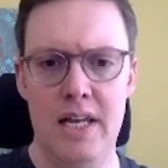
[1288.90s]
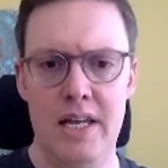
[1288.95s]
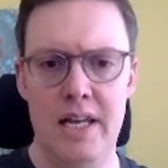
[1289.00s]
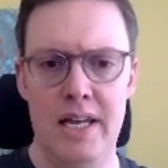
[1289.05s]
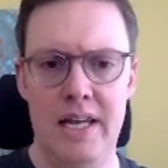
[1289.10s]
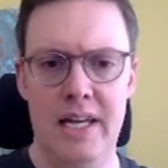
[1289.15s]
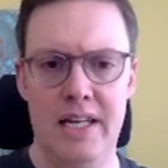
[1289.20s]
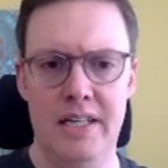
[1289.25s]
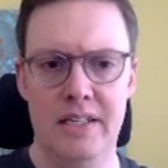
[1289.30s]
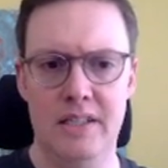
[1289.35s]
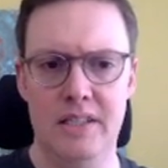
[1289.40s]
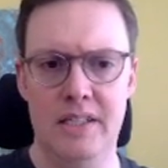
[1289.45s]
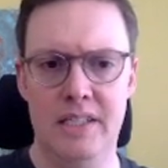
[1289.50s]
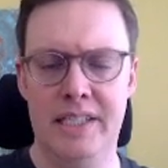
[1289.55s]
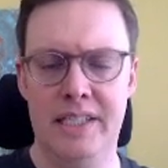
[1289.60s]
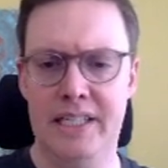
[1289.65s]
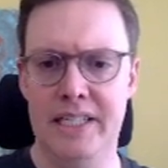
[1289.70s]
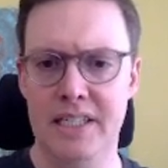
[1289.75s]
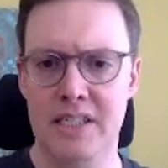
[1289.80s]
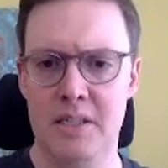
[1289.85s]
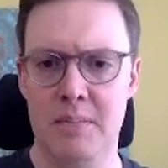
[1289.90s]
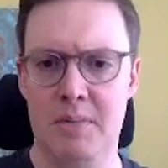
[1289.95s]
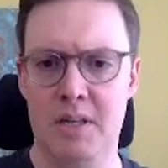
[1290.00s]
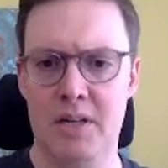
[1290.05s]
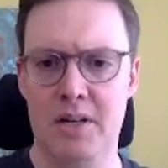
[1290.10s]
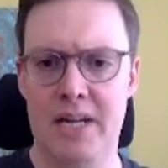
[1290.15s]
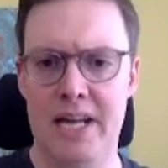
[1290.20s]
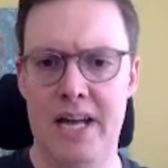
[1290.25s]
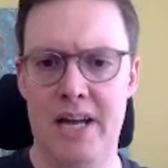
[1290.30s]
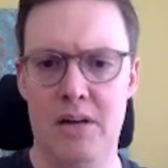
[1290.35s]
and get some
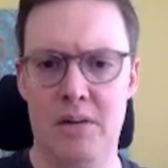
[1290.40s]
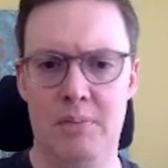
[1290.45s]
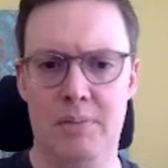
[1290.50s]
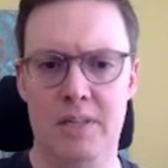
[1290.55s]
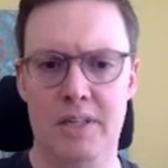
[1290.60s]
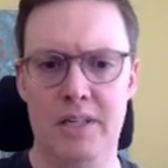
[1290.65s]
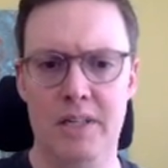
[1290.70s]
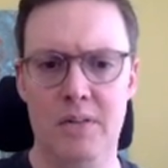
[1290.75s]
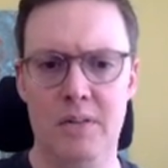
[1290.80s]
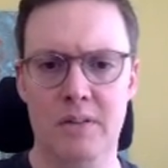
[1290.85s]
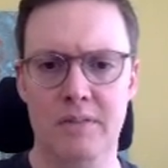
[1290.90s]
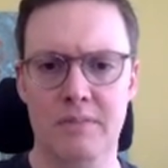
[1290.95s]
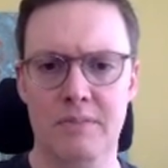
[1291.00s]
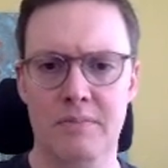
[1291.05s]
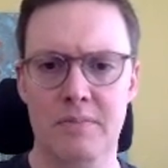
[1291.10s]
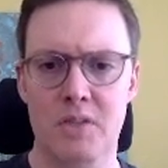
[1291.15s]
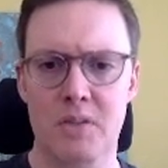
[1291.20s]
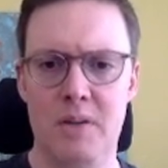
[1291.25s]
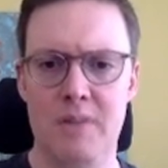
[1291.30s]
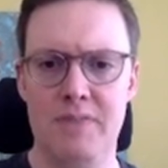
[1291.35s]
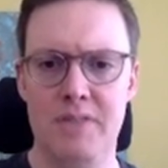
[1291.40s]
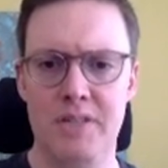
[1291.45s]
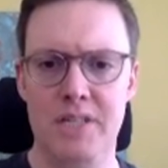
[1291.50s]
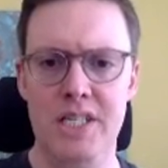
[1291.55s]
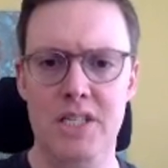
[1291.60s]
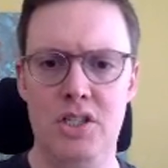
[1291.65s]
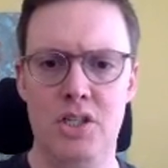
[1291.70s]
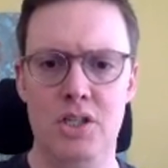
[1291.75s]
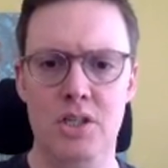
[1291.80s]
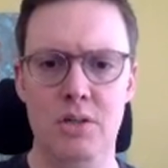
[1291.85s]
other counterplay going. So after
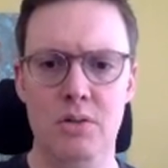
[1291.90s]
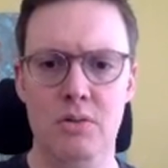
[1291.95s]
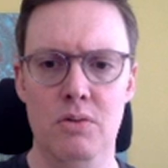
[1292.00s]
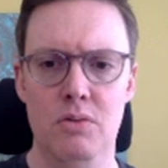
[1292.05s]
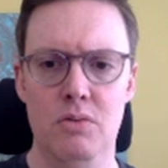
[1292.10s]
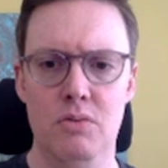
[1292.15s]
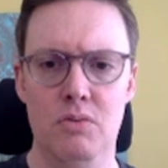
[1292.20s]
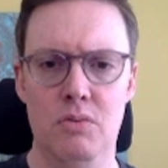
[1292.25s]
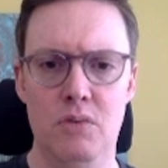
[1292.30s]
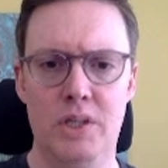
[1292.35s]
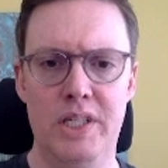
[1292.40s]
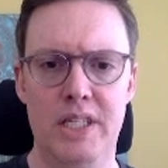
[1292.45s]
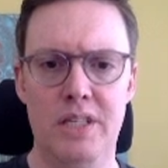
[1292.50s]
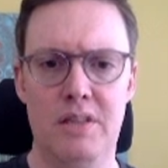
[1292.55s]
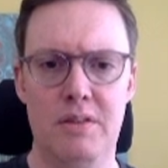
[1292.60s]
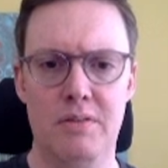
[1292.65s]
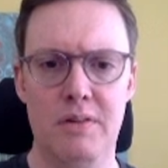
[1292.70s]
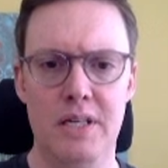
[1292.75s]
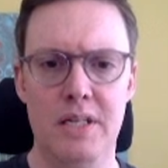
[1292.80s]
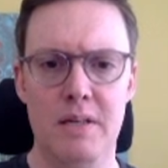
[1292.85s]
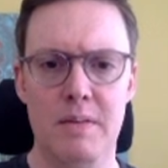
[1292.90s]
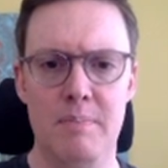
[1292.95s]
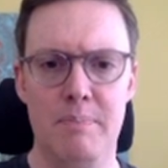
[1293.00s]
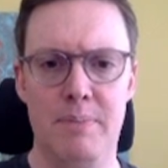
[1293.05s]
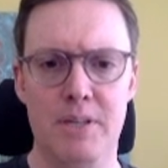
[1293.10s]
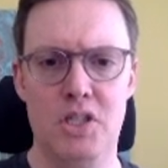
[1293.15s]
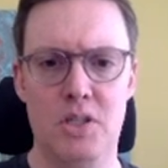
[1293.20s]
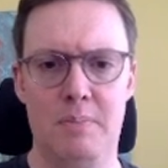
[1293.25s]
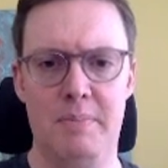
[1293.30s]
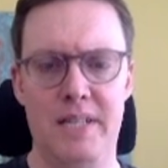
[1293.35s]
e2, rook e3,
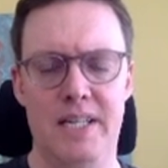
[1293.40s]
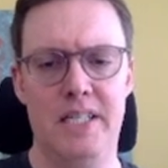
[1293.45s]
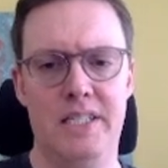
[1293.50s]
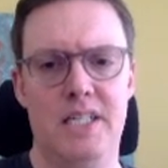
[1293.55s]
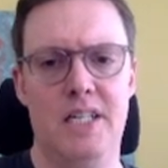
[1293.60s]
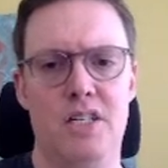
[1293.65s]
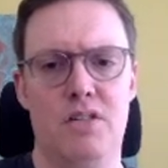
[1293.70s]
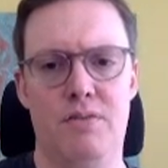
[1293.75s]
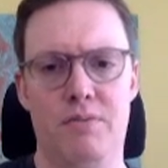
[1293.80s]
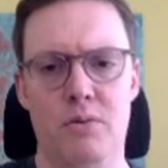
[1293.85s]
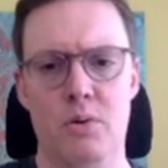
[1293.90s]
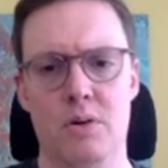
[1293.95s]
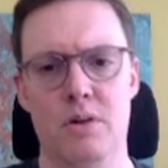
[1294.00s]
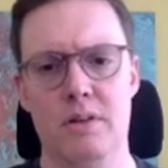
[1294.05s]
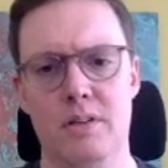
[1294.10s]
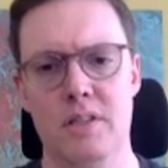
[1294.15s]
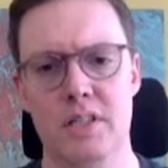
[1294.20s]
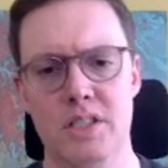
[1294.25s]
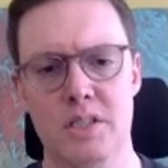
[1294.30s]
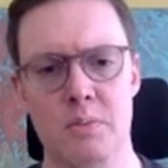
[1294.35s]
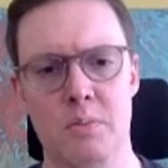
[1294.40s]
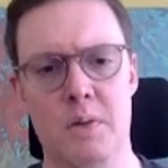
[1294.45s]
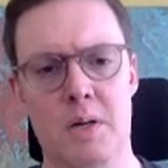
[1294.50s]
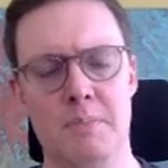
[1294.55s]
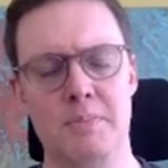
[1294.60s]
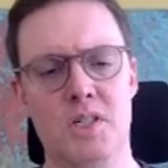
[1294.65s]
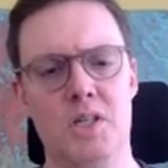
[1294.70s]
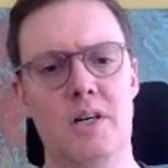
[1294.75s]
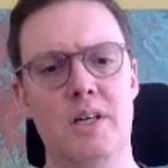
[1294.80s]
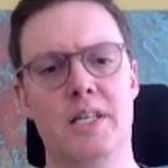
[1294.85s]
bishop takes h4. This is what I'm
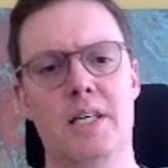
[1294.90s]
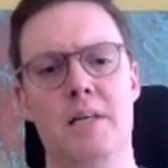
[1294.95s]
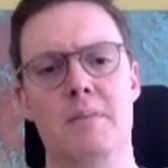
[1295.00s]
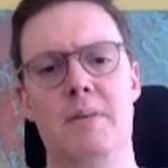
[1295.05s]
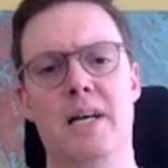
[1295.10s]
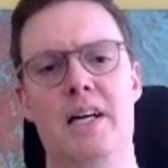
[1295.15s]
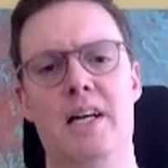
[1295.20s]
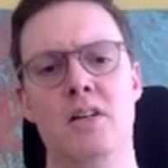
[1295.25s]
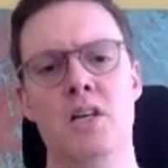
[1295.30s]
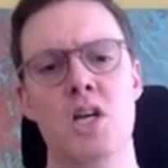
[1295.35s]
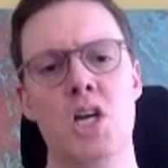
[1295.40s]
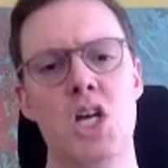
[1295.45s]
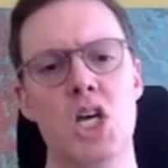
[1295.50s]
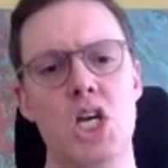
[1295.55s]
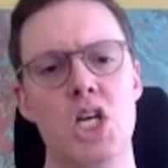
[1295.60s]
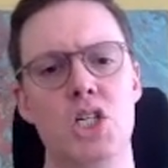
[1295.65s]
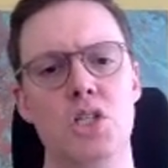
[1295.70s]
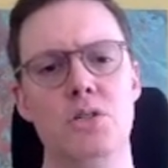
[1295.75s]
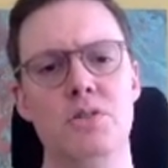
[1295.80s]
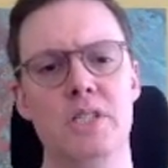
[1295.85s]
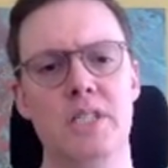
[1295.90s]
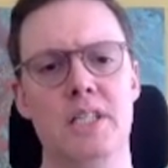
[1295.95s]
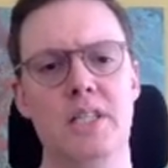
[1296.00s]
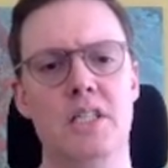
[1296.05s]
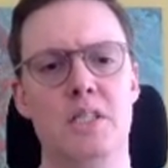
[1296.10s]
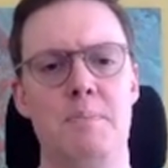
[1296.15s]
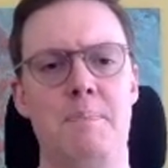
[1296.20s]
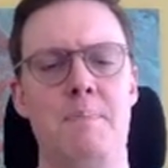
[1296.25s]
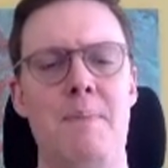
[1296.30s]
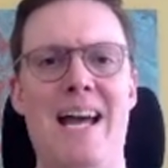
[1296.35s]
talking about. Using
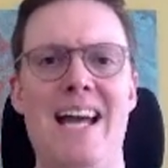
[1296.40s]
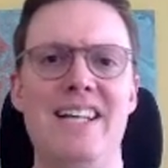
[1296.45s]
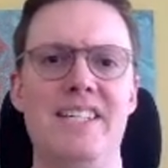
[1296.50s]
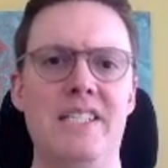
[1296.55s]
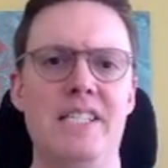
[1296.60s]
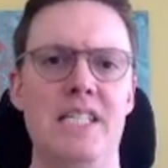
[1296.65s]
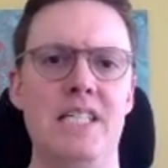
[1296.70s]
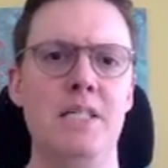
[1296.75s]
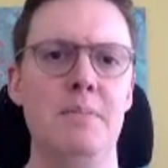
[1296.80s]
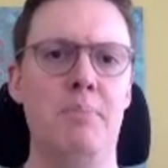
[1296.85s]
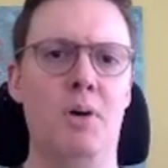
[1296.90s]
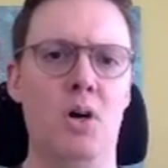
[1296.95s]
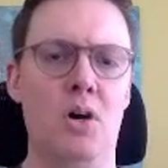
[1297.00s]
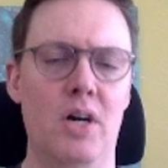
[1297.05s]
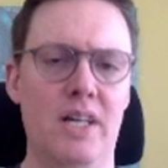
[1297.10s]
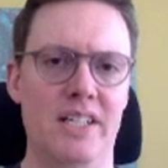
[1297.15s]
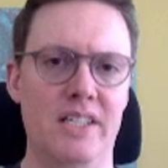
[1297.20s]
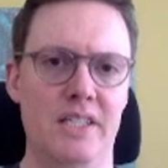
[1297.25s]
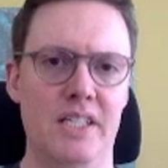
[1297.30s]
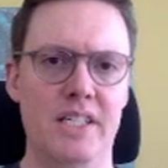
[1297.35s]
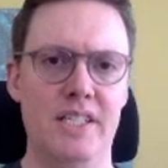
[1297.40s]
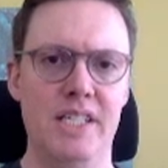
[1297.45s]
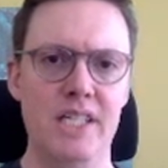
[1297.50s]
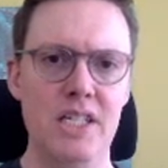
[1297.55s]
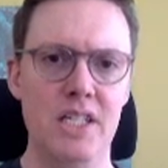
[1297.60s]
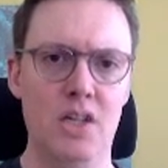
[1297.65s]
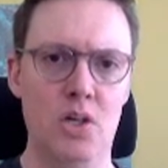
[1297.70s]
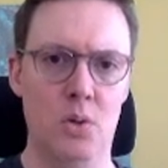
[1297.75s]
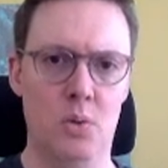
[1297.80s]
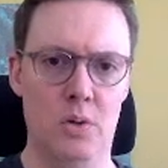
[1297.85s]
this passed e pawn as a
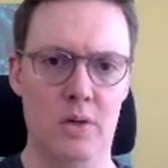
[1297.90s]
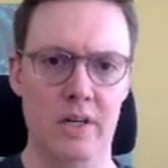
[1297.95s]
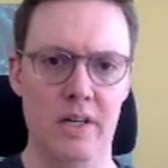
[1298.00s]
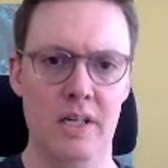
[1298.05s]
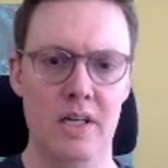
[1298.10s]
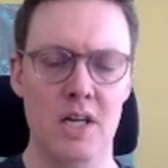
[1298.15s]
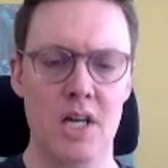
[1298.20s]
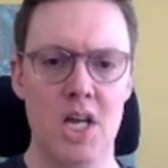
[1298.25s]
decoy,